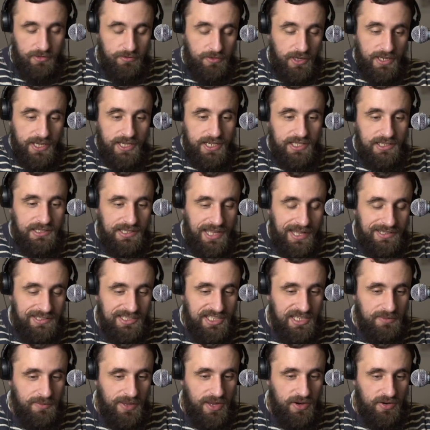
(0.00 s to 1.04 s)
fucking Latin
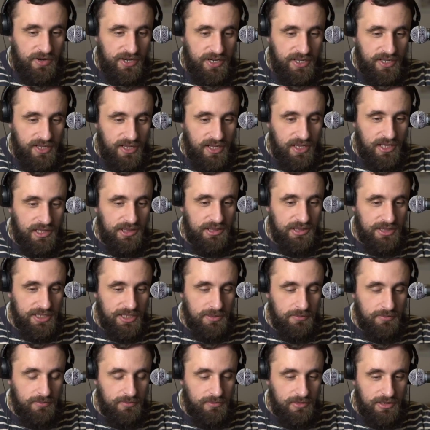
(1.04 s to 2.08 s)
America,
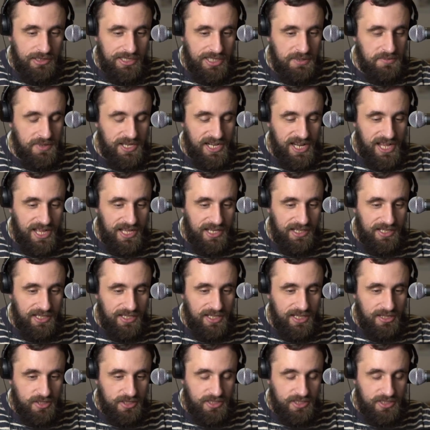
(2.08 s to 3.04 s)
liberal